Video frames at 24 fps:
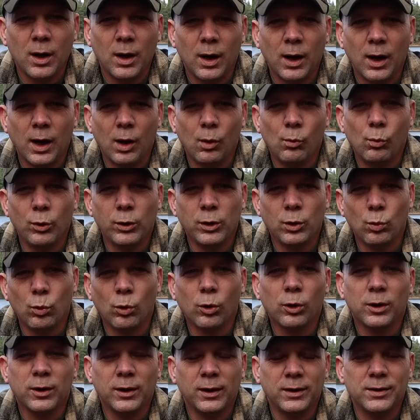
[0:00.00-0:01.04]
uh, when you're
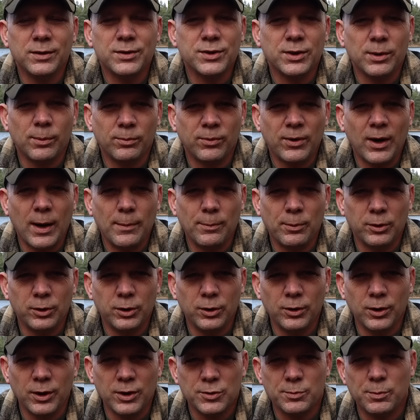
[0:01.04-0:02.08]
working in some type of
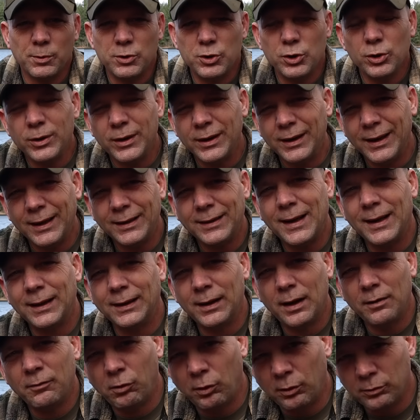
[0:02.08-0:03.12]
units. But you can get that
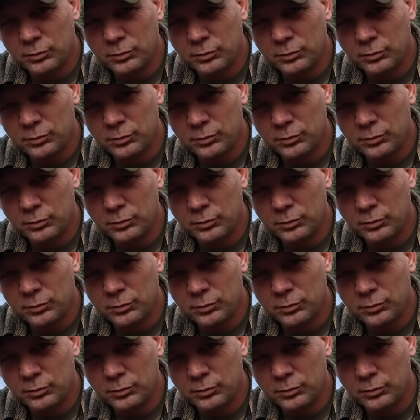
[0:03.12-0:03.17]
level